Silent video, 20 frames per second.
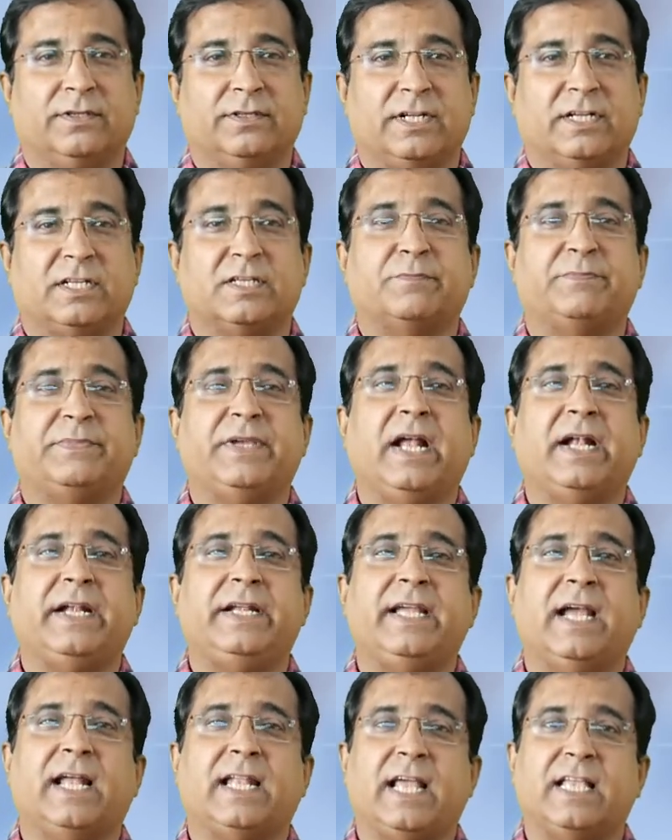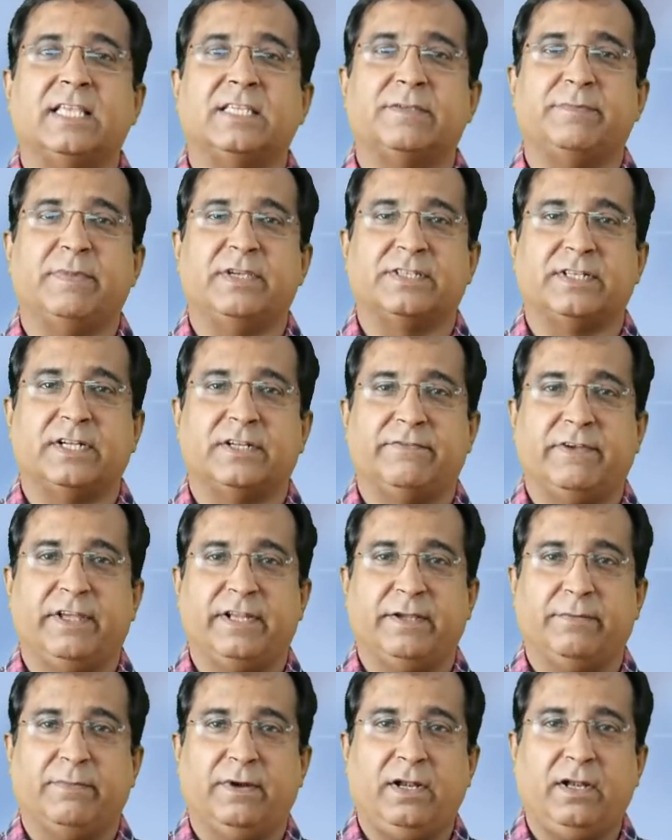That is, PID aligns measured
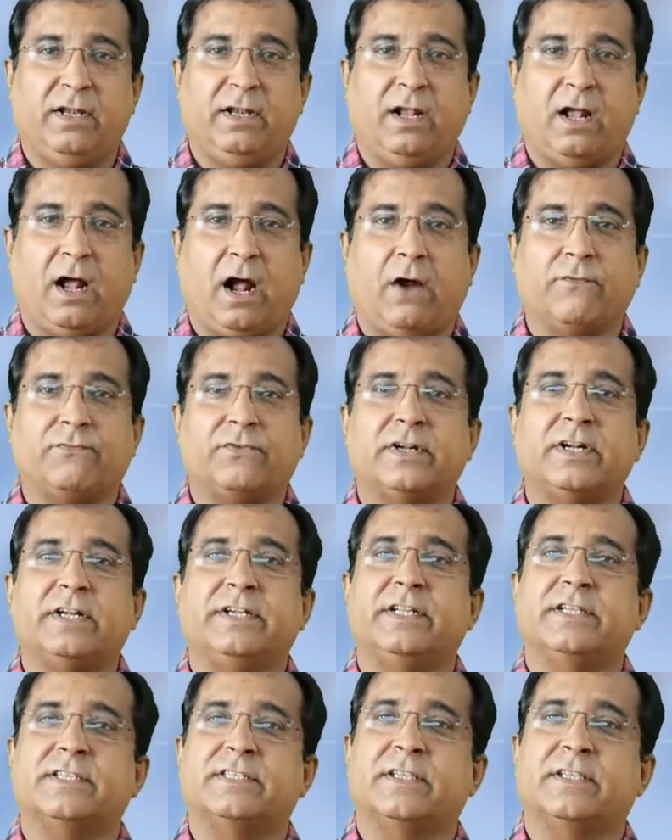variable after a